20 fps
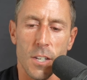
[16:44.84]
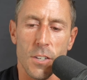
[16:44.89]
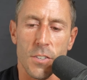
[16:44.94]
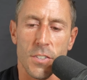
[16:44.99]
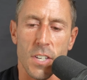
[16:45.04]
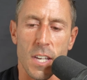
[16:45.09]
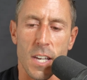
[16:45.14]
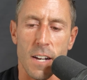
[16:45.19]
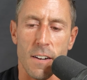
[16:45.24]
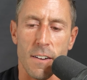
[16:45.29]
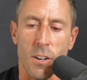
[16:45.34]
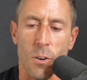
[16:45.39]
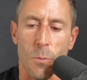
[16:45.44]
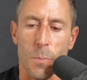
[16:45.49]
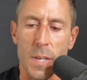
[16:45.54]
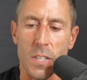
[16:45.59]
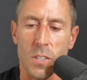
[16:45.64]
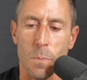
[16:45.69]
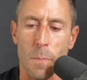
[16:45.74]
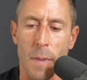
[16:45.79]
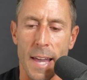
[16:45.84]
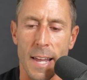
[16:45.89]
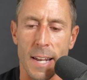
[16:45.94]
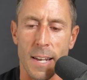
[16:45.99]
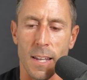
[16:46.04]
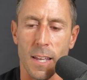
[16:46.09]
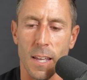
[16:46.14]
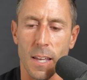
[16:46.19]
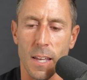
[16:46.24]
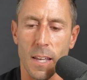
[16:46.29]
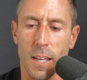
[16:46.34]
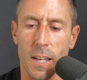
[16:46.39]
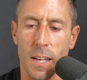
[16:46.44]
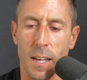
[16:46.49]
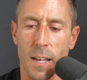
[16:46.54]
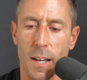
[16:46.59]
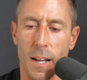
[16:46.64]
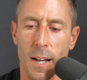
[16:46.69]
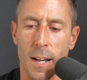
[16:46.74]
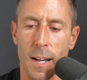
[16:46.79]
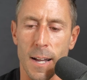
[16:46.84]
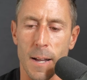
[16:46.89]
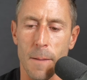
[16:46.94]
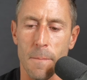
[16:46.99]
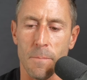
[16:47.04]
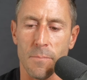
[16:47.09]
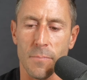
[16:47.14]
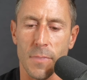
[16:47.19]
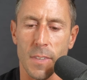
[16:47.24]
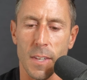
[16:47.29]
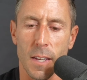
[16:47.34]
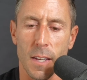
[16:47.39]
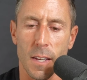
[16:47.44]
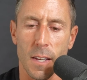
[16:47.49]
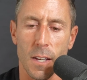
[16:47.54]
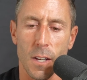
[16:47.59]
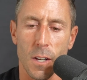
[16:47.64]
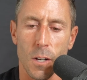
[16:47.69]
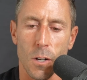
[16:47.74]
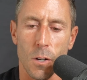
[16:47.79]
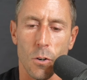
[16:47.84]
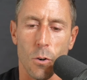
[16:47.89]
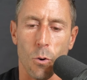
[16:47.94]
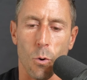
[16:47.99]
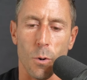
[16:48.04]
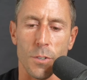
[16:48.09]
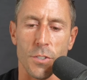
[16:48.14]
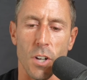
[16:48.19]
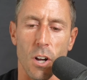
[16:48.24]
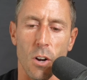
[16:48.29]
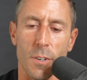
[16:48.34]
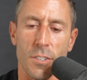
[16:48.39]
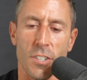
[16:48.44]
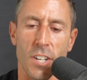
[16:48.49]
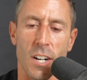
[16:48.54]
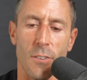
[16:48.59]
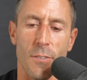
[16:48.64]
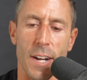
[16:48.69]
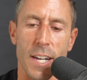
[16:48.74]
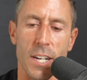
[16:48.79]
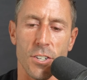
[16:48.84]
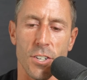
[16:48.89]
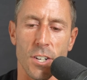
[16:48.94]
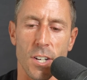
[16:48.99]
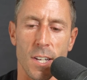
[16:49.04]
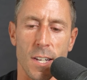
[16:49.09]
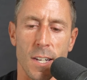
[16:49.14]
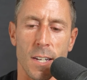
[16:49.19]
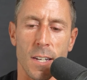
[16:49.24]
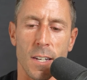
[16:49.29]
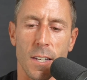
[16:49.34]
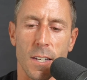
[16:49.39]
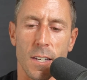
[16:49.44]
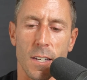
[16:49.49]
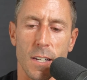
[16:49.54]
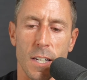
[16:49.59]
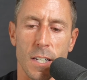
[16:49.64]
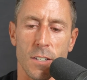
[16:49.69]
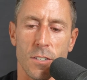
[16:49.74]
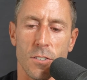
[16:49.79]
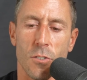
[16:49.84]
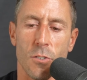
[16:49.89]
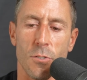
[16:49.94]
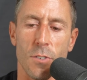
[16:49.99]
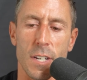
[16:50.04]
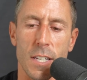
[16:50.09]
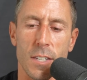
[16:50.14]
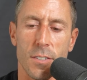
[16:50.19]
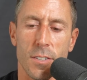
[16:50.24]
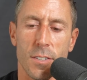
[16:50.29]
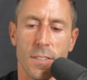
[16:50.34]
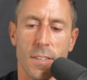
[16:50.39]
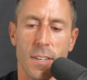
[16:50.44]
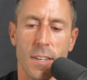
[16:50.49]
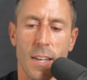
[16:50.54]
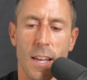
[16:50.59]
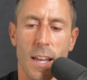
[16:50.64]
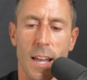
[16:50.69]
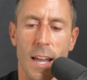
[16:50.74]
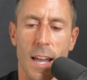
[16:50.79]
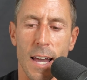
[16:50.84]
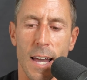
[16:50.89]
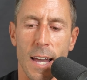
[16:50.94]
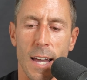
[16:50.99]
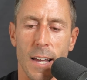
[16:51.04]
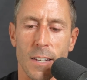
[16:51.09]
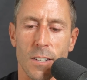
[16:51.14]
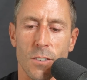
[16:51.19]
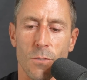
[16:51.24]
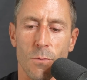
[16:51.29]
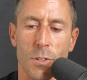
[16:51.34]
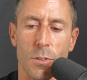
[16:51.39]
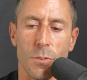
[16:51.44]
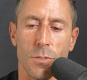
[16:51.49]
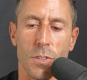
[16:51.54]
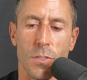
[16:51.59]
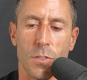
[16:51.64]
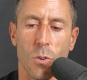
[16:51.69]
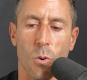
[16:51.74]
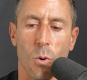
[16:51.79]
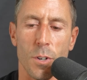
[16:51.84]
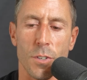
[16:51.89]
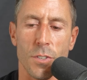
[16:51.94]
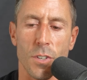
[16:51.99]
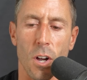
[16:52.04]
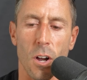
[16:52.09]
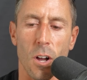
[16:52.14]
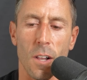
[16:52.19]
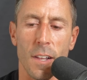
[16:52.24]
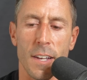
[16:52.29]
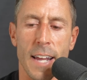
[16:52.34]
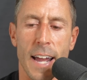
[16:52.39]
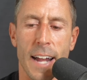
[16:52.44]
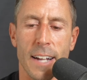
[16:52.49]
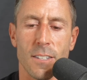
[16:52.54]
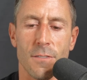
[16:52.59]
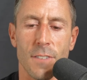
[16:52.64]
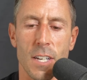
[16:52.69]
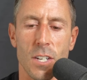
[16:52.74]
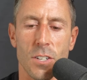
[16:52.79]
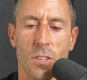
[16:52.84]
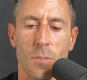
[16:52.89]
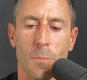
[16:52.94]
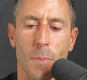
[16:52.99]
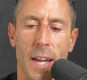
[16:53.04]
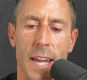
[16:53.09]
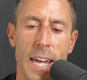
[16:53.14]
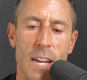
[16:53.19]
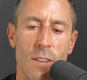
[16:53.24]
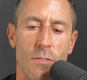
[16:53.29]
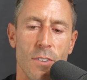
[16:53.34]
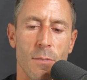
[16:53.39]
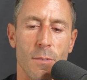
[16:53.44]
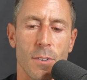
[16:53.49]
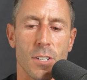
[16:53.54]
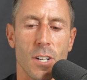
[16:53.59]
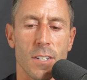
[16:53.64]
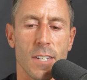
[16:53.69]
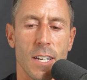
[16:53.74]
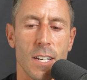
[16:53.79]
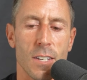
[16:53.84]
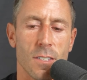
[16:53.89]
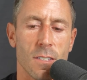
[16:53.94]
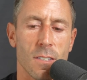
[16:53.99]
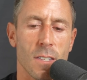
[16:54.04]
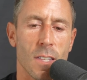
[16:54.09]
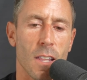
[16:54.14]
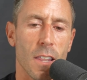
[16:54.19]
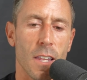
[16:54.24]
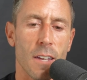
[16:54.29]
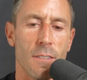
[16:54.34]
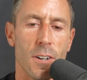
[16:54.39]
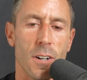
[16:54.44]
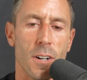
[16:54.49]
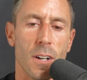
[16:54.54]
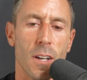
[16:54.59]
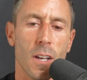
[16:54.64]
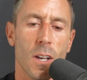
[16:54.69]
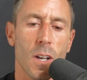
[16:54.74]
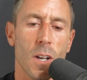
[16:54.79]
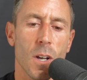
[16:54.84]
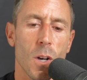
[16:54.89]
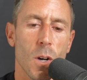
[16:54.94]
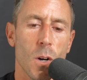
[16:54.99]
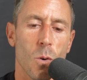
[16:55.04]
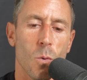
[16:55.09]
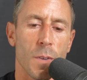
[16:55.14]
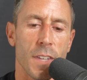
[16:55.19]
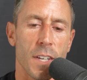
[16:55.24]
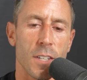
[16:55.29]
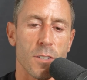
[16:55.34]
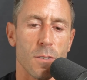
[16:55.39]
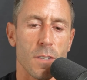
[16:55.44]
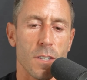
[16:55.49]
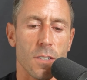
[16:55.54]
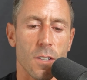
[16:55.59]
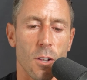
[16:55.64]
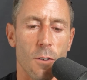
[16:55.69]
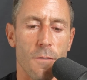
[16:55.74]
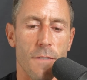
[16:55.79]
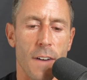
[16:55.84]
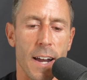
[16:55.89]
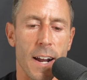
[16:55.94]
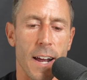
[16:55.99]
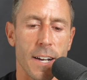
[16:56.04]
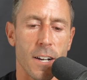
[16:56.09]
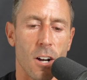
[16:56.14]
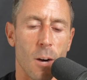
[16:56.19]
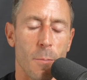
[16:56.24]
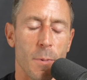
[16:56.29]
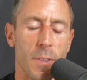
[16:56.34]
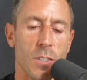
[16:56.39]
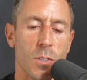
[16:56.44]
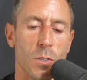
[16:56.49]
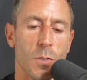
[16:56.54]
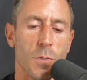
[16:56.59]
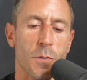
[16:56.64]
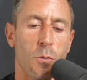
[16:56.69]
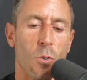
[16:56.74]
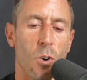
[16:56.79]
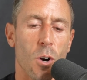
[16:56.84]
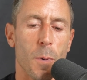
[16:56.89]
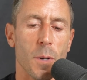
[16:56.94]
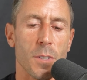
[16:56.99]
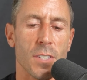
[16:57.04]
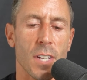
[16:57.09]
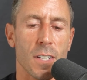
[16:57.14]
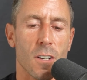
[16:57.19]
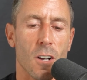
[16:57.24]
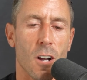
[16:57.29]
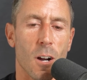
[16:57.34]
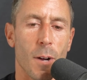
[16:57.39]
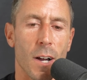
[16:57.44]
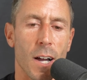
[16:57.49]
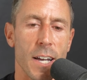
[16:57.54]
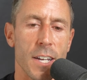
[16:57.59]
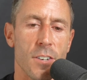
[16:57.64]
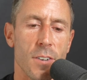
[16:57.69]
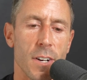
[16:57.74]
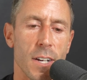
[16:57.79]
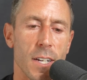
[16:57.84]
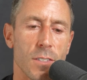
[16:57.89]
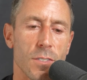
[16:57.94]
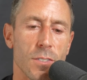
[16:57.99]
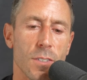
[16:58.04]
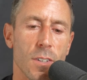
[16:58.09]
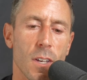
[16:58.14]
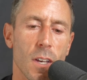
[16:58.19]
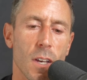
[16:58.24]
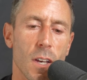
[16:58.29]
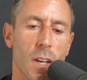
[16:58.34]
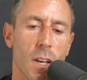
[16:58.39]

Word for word: you see here in obese men, um, cortisol regeneration increased and reduces cortisol inactivation by A ring reductases in the liver when they do this low fat, high carb. And this is 4% carbohydrates.